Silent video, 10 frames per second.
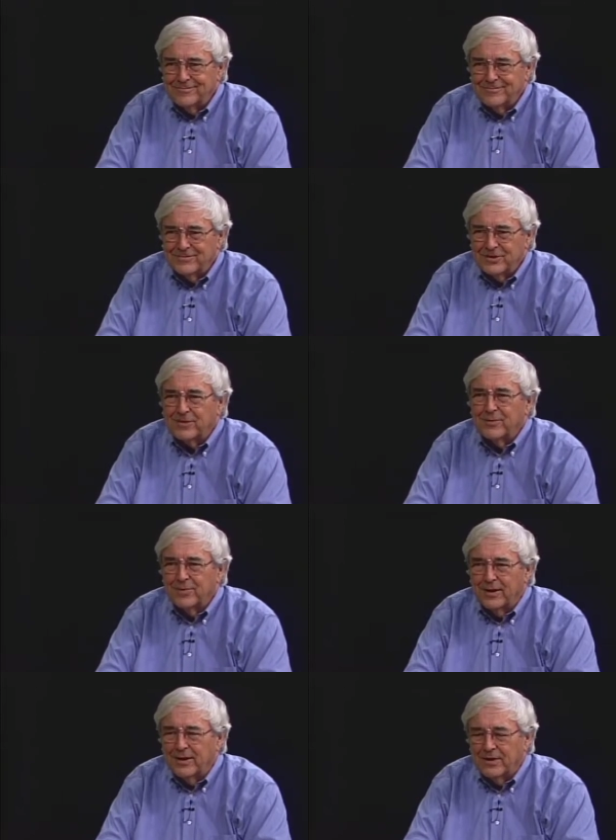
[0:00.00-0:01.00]
sickle
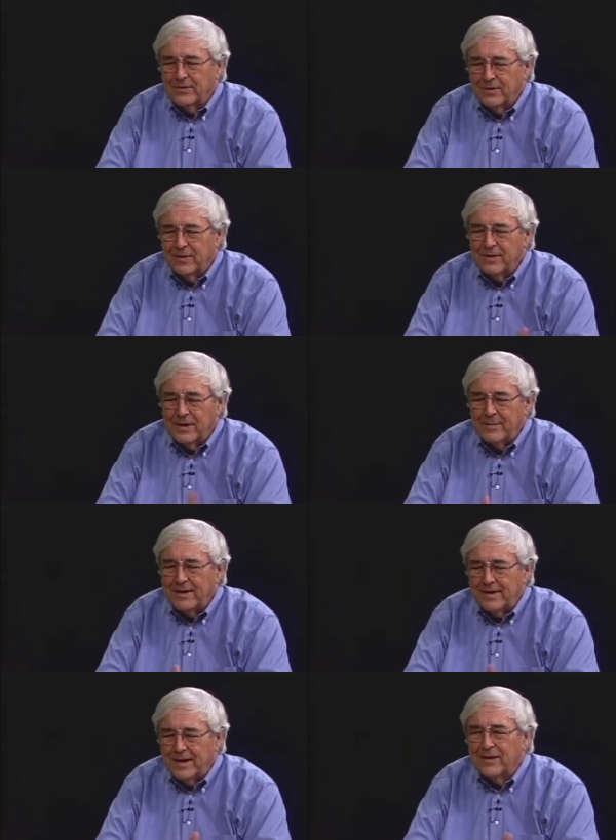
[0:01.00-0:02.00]
bar. And so then they
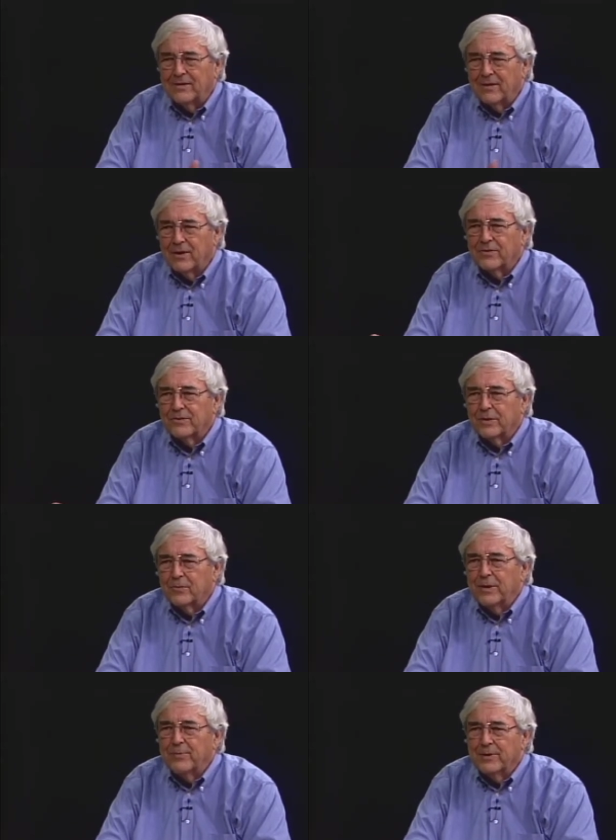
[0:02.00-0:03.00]
made that into also a
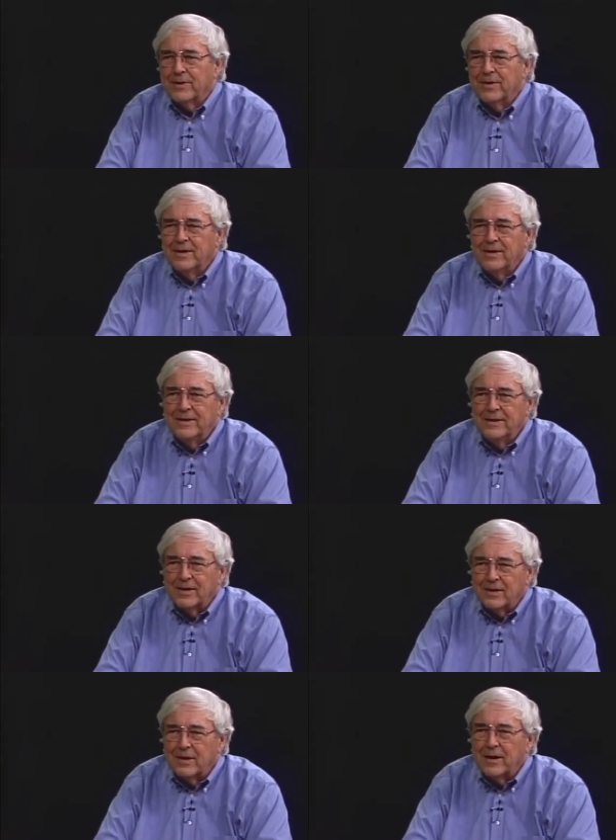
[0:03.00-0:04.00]
reaper,
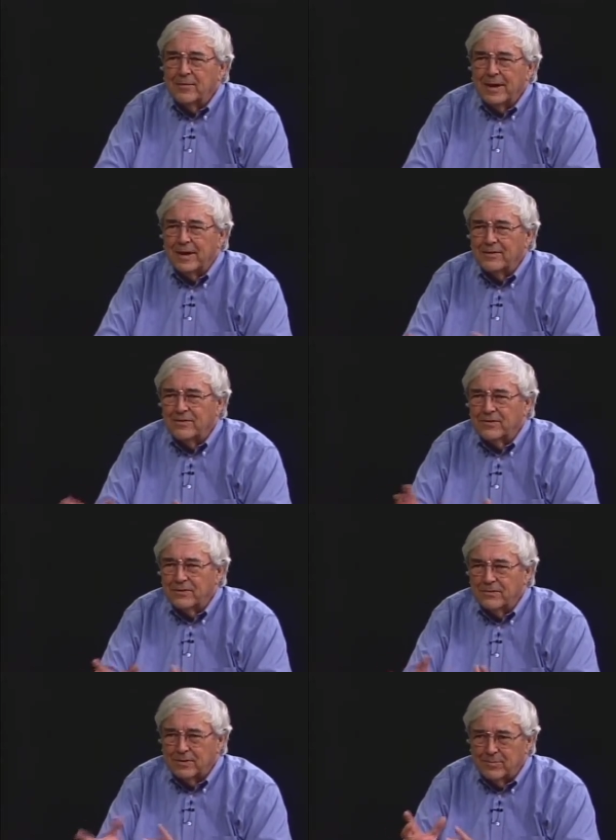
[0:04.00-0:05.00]
a combine, so
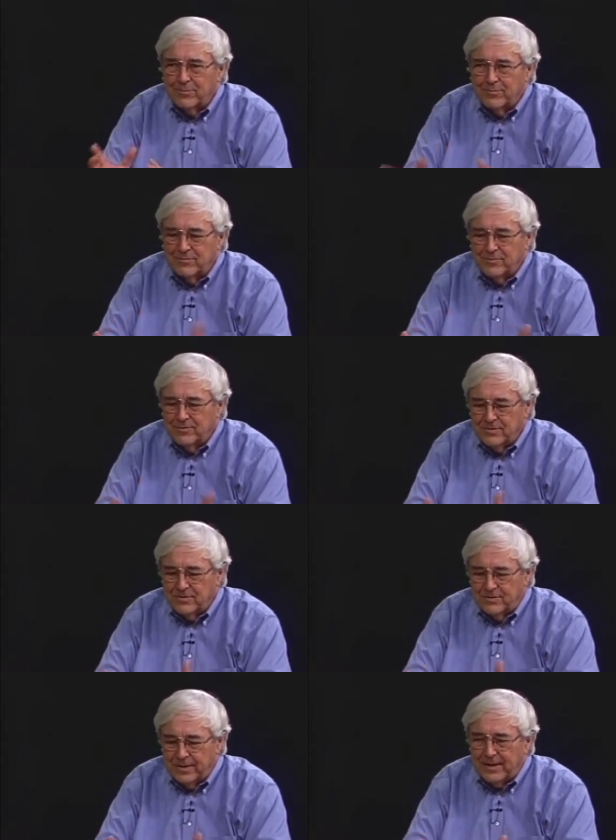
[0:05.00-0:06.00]
it would
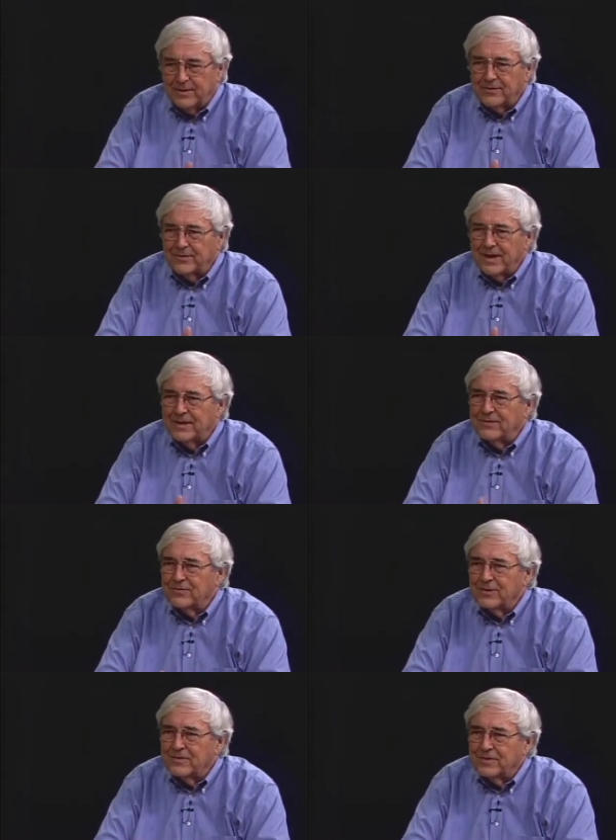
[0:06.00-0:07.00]
do bales of hay,
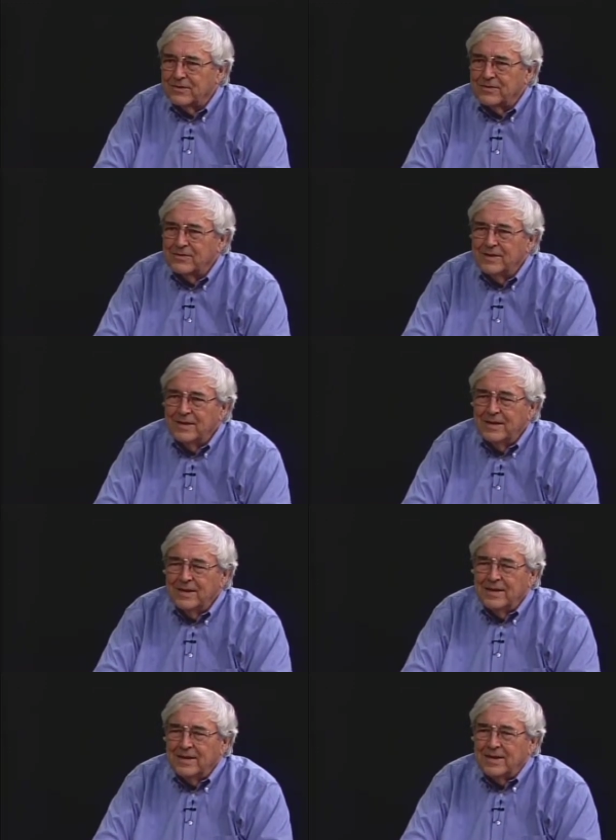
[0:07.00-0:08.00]
for instance.
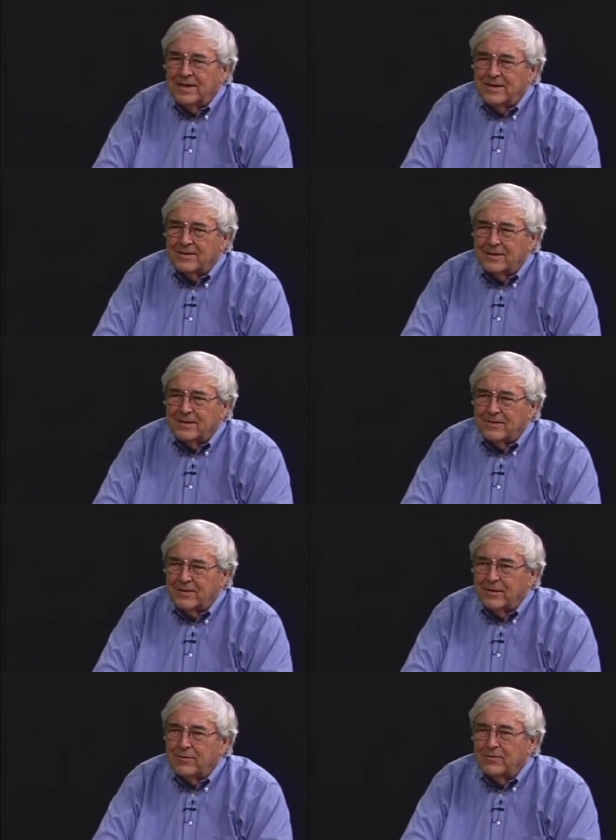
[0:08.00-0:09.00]
And uh, so
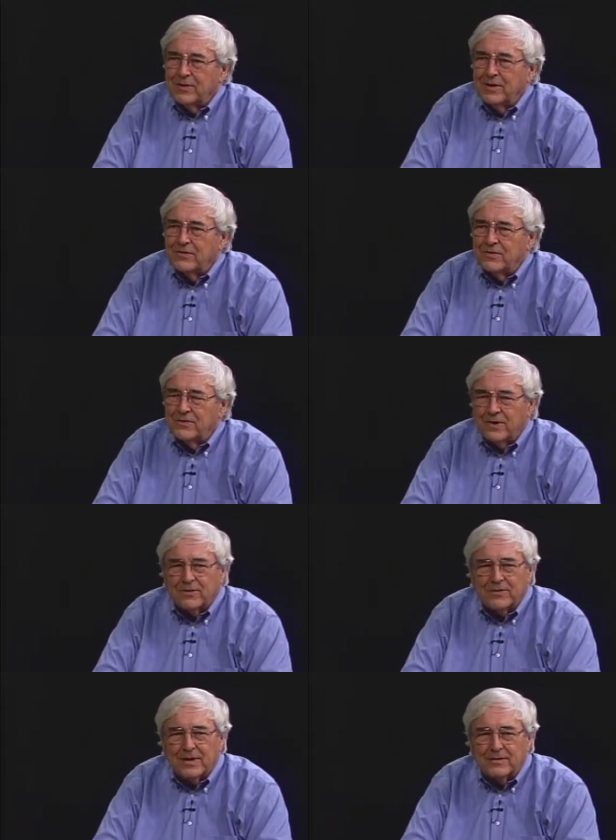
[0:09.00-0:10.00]
that was very
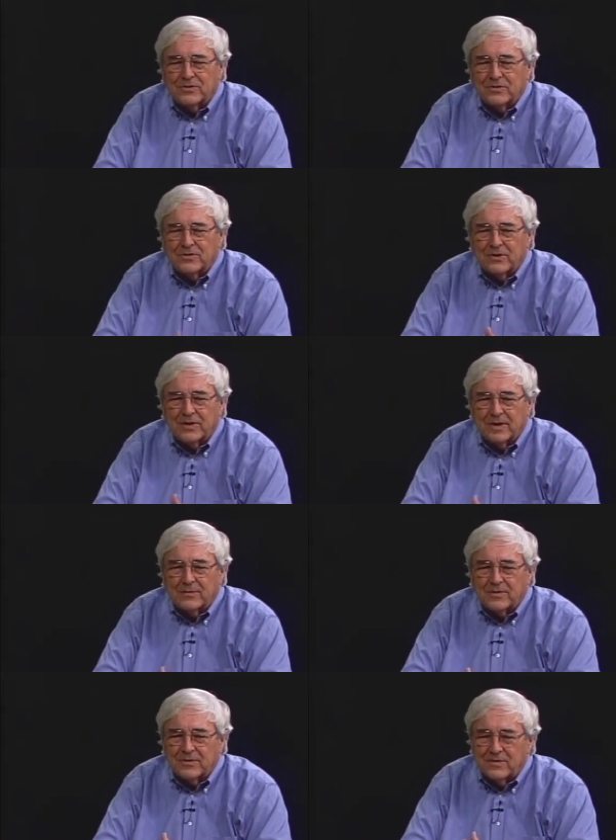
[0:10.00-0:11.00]
successful. I was just looking up
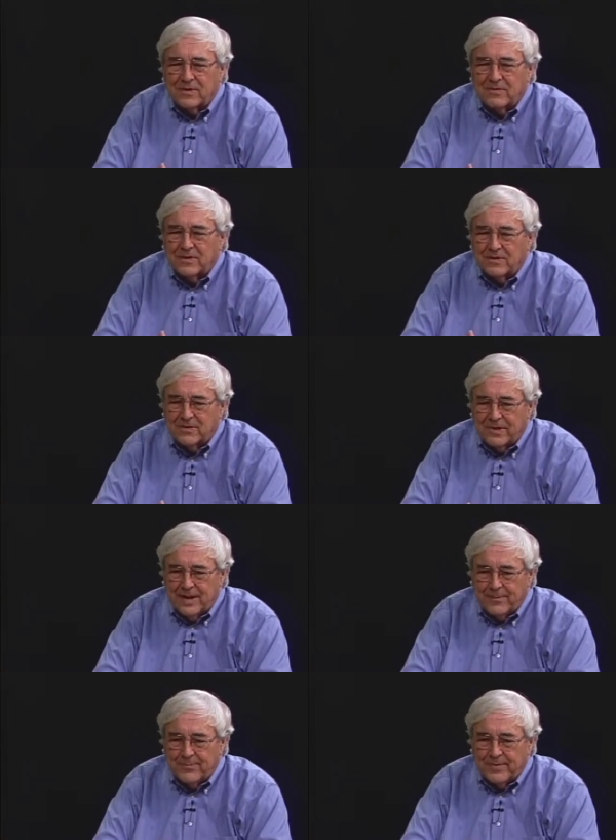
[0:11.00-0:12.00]
the statistics on
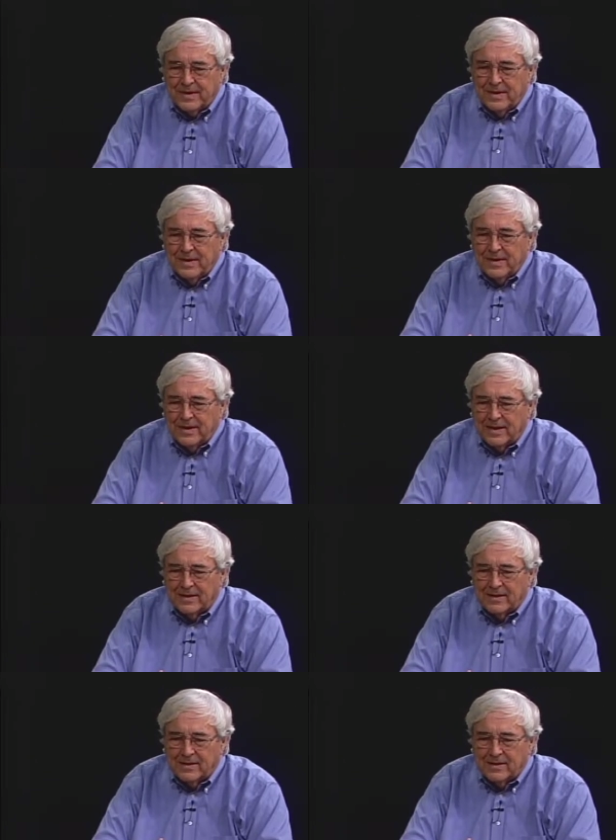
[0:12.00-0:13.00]
that.
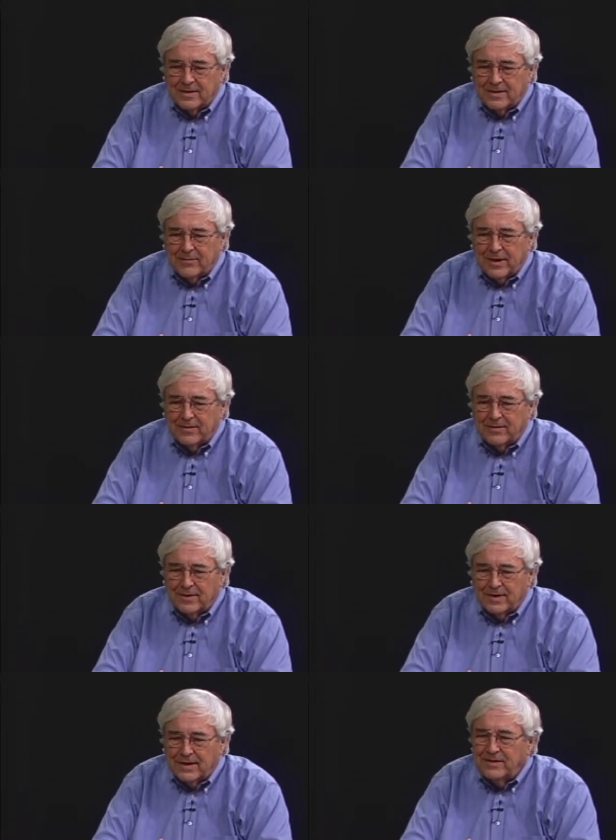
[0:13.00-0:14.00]
And in around
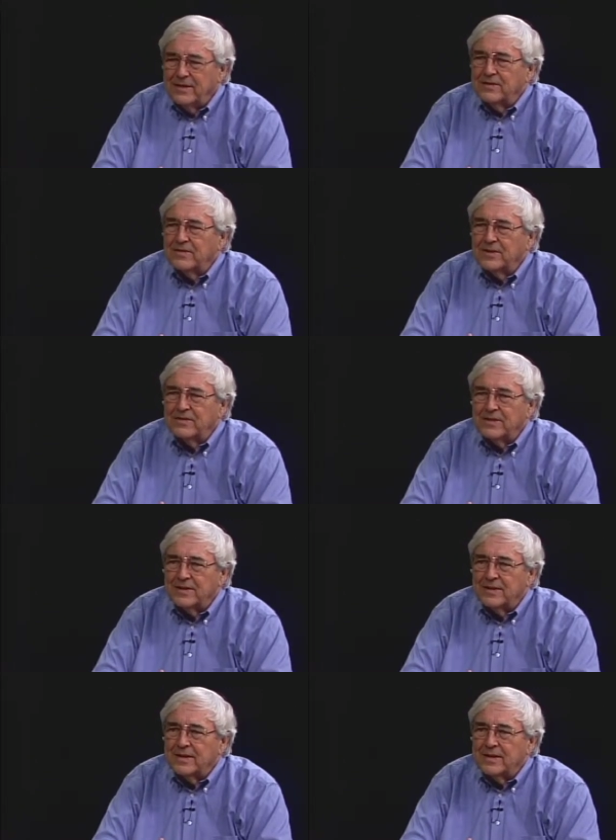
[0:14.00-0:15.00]
uh,
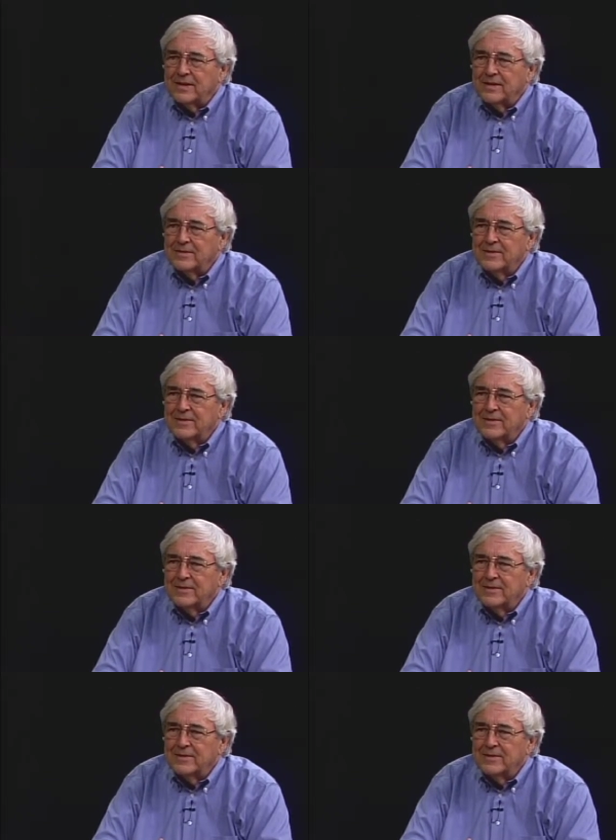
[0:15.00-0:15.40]
1860, uh,